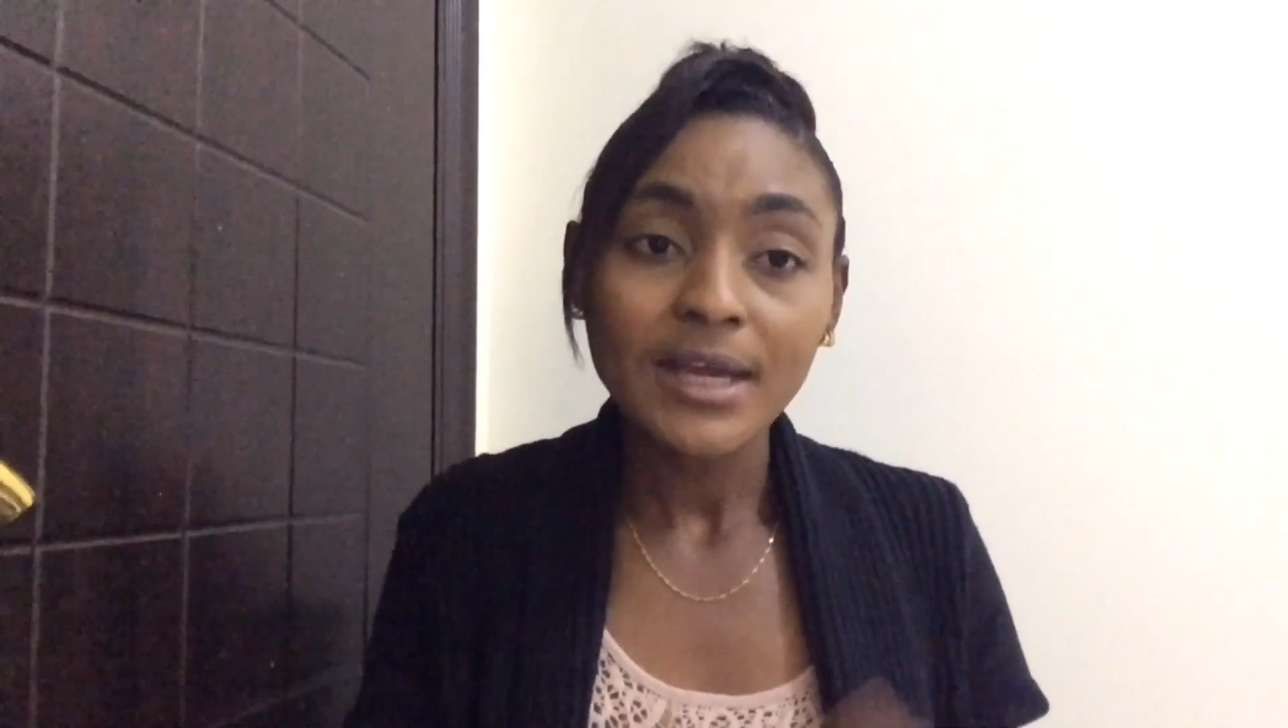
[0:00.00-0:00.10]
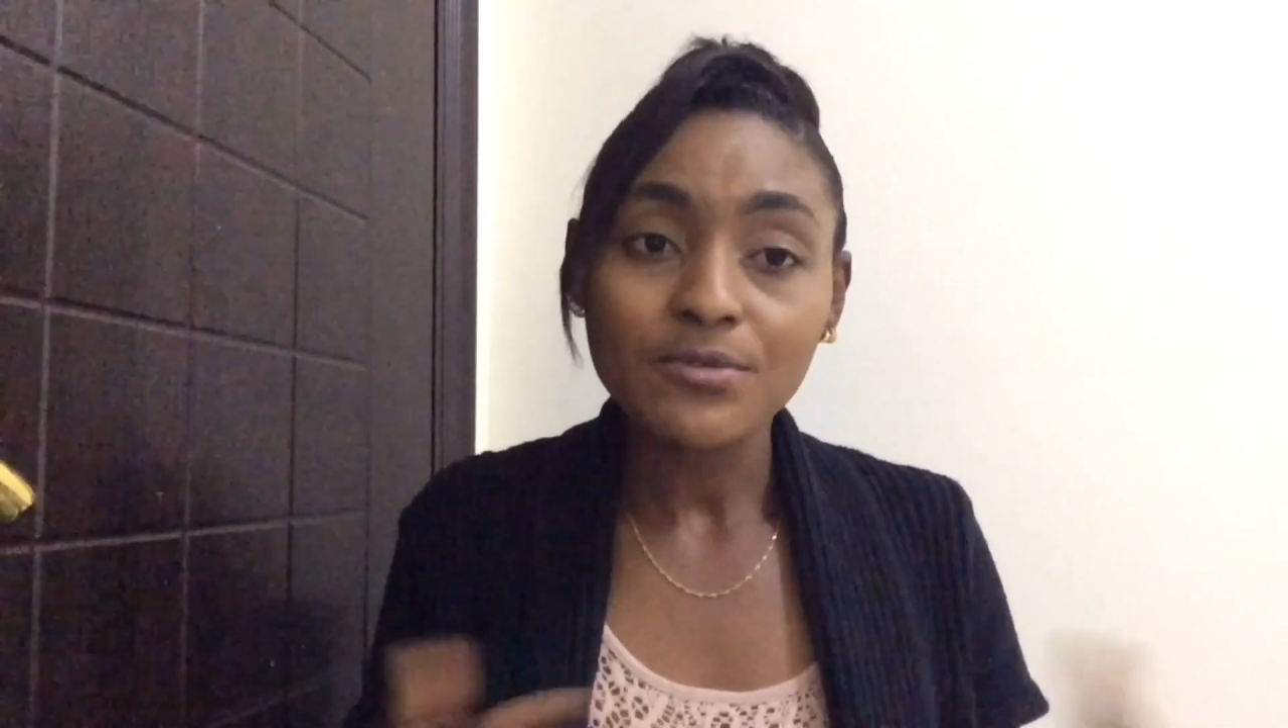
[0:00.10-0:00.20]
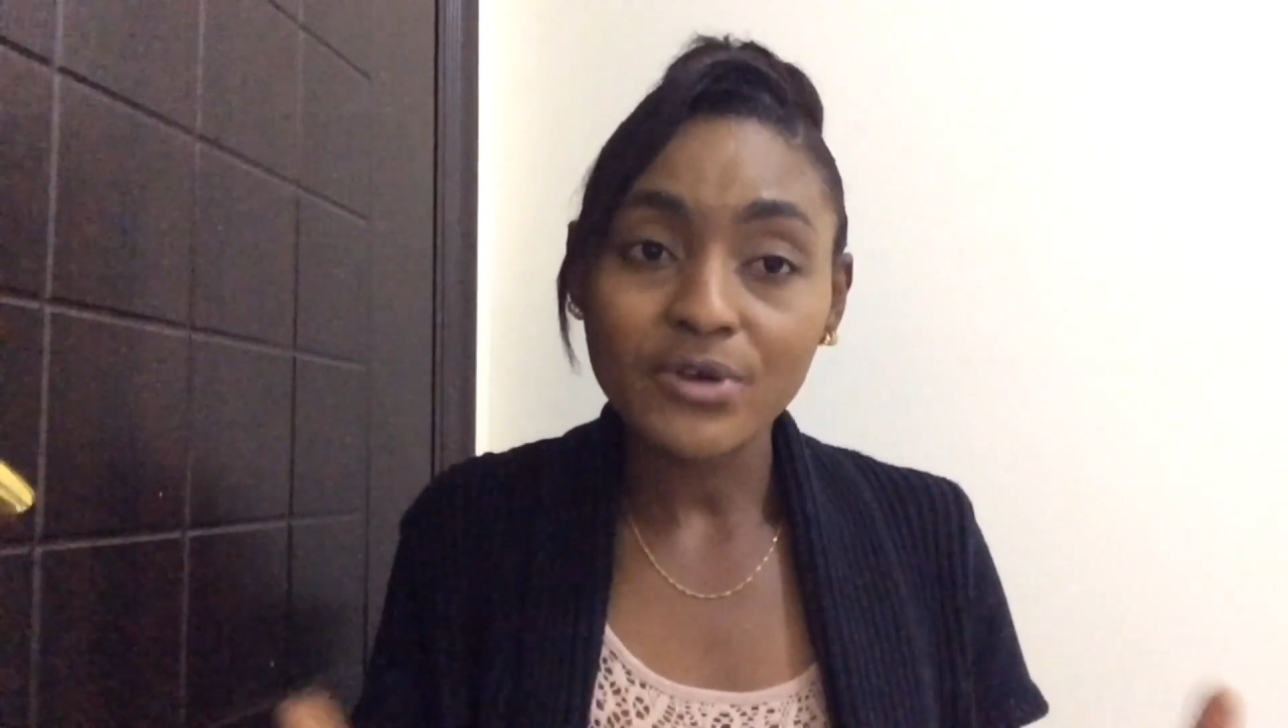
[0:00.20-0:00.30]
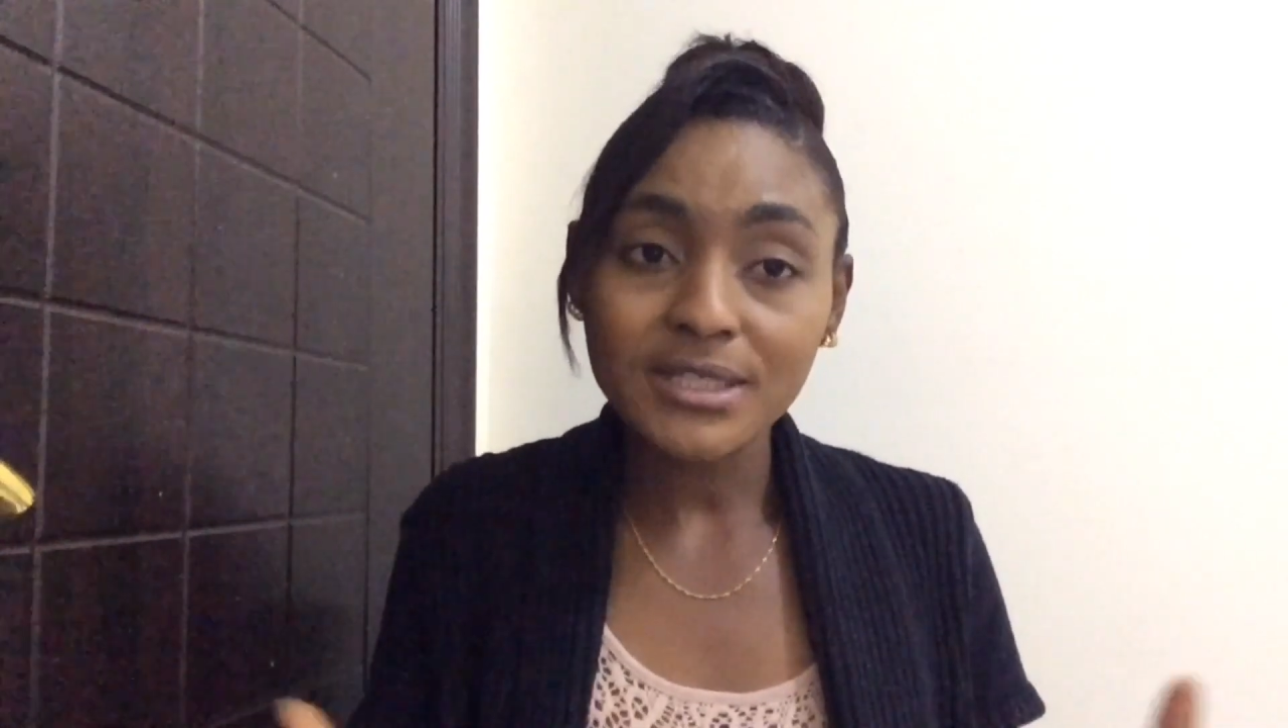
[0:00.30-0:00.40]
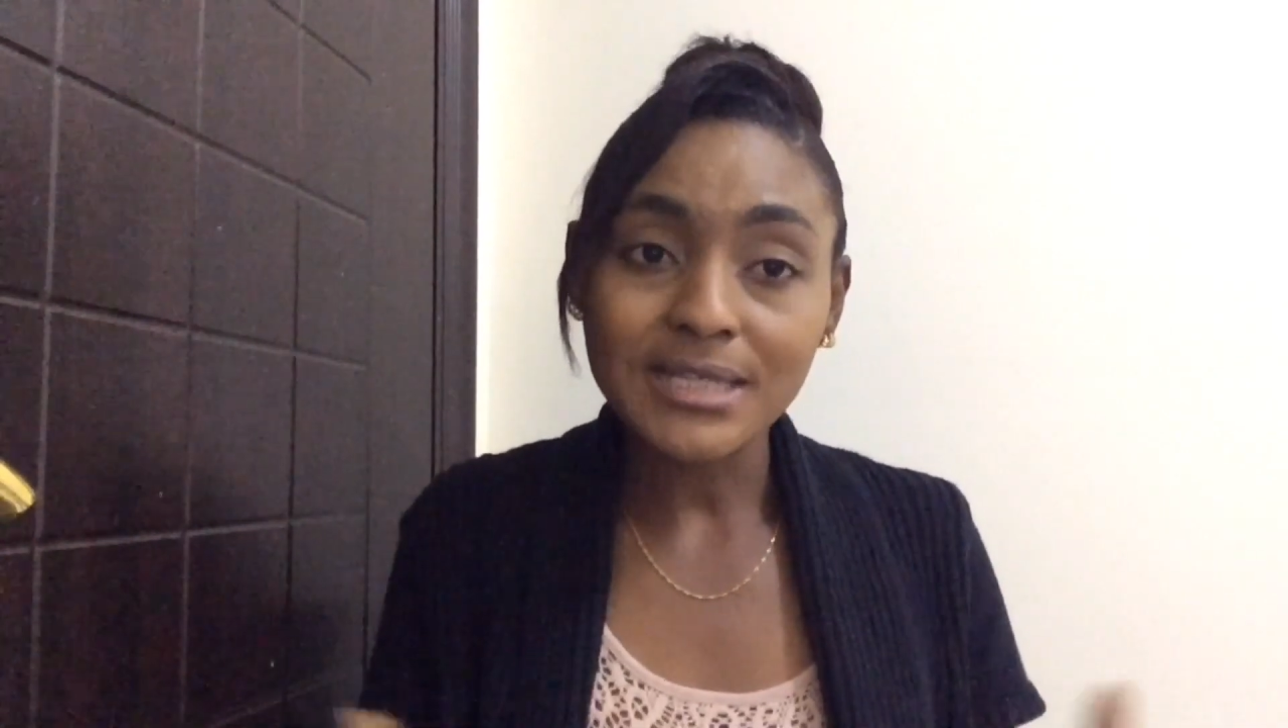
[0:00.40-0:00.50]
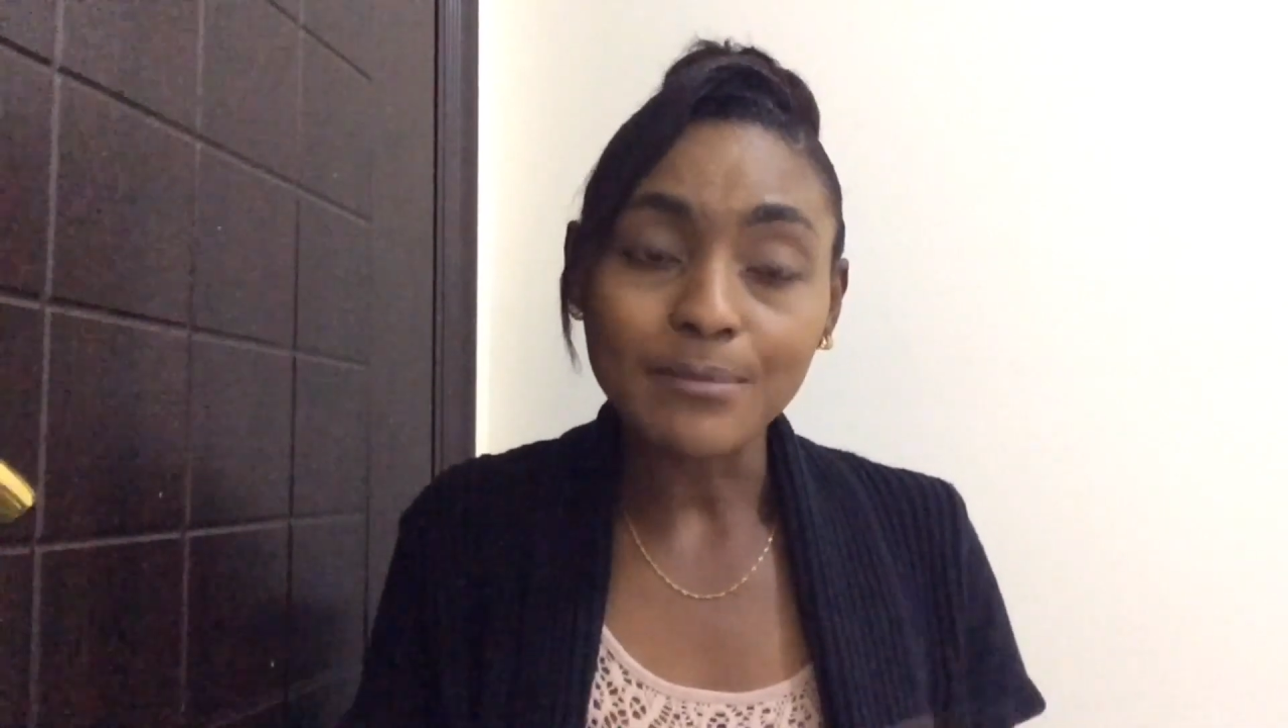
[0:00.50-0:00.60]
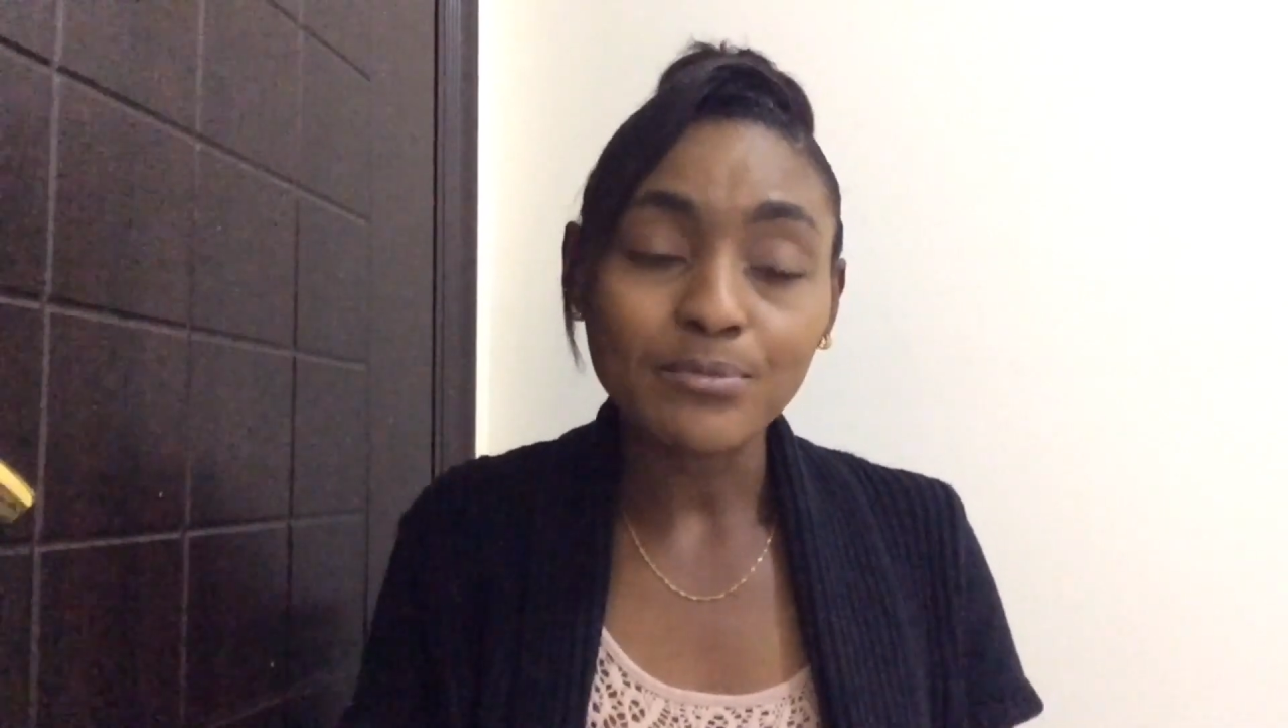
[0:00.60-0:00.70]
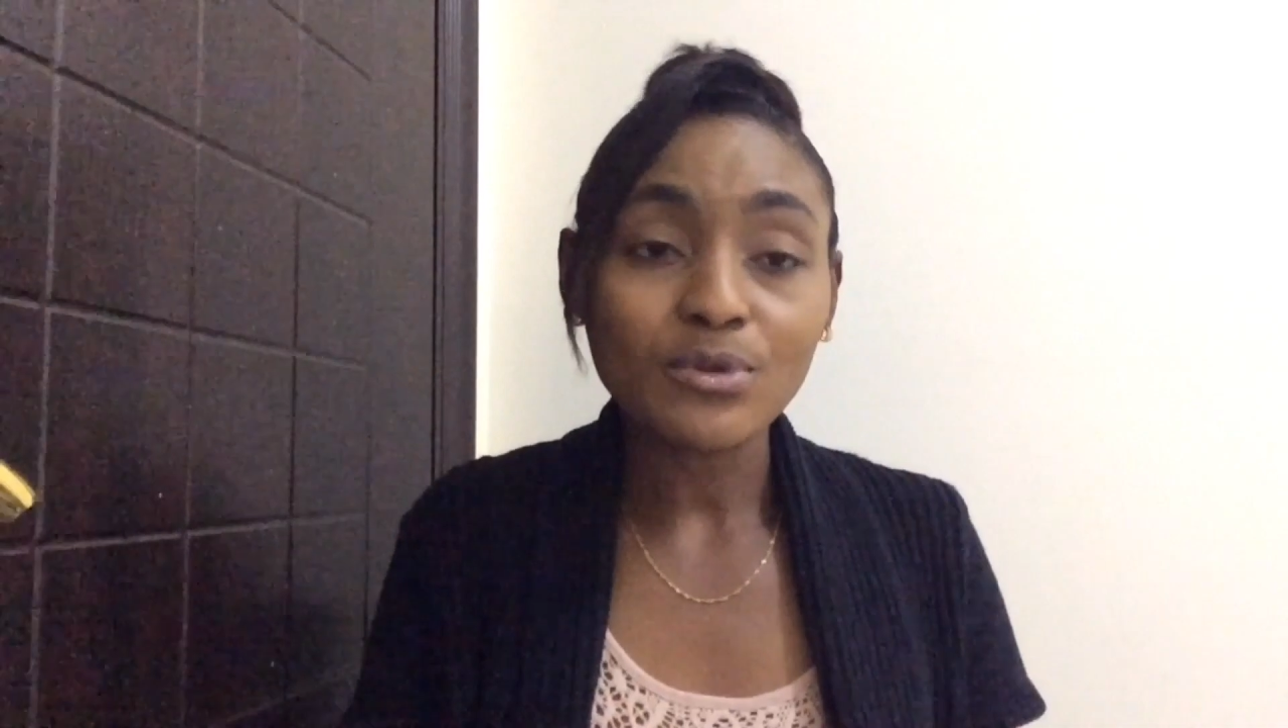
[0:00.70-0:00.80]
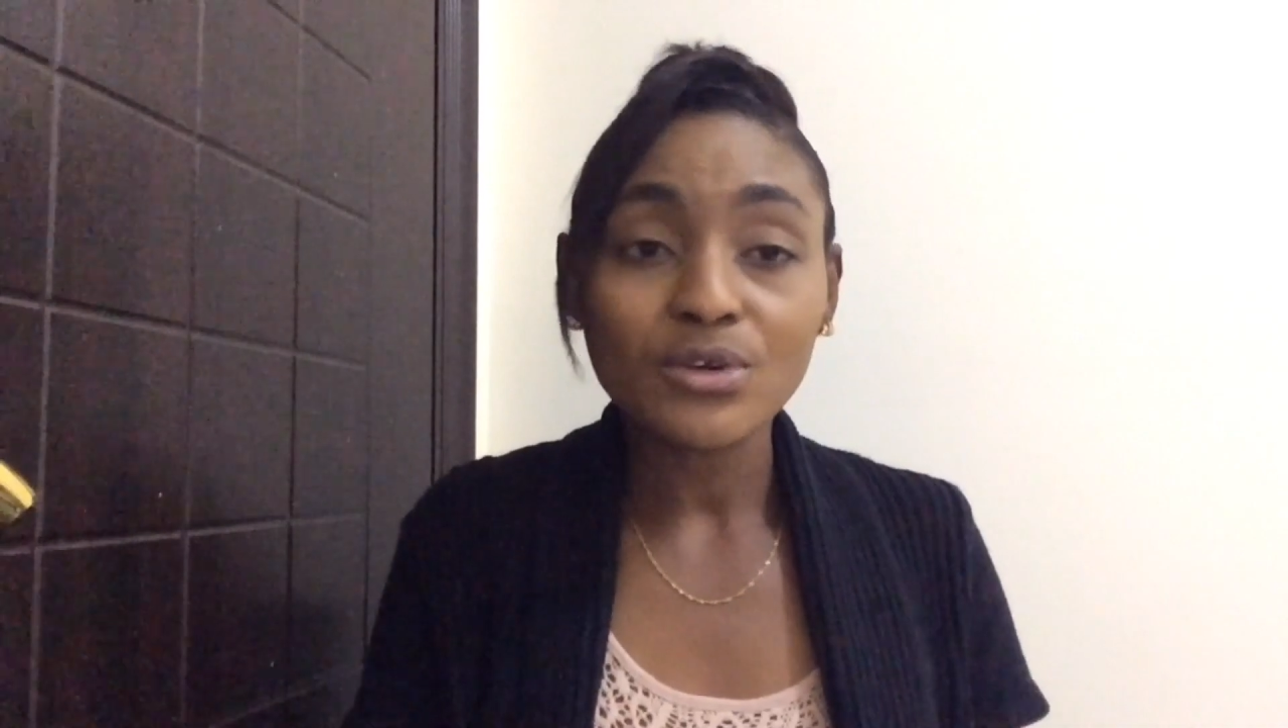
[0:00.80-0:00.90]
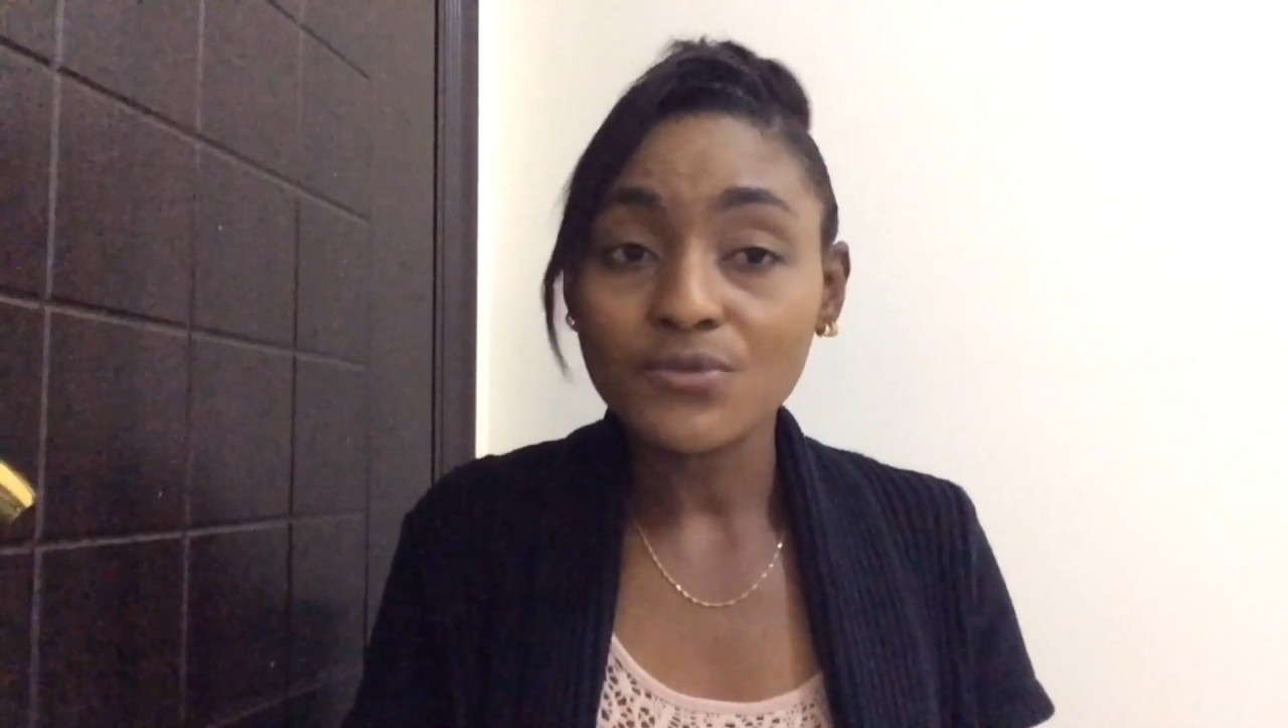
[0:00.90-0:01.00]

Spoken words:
For example,